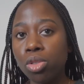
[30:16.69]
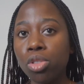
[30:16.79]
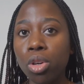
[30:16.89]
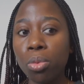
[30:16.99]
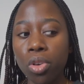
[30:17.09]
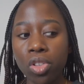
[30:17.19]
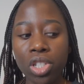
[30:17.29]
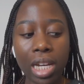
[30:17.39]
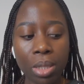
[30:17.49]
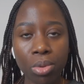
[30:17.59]
Do not worry. You
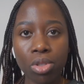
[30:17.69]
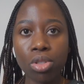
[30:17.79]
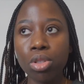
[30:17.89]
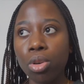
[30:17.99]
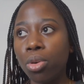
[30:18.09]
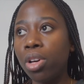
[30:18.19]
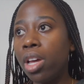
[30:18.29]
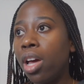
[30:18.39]
guys want to know.